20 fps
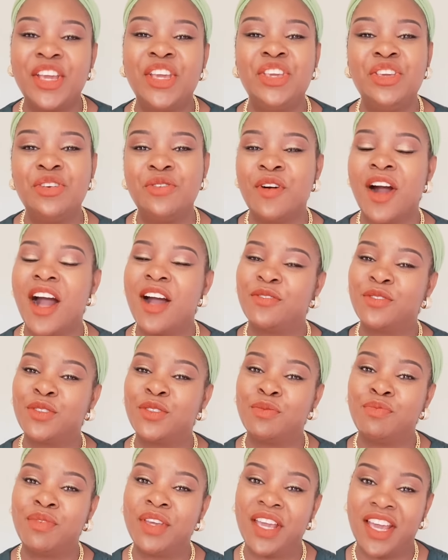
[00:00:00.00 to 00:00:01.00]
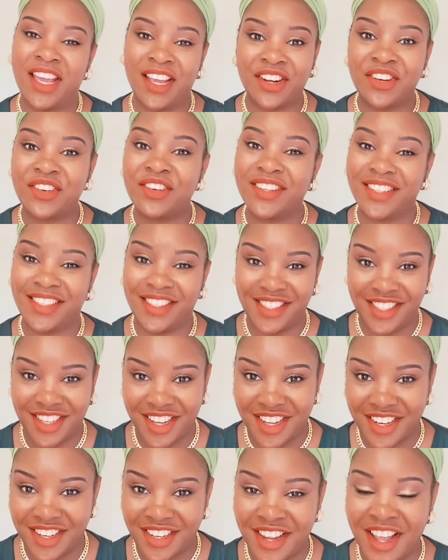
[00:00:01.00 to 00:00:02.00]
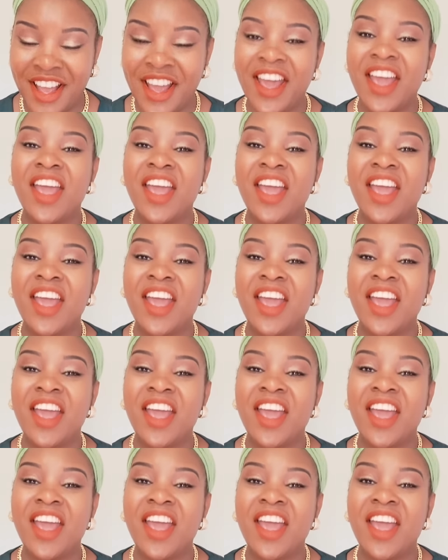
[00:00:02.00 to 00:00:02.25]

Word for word: you have to be a Christian,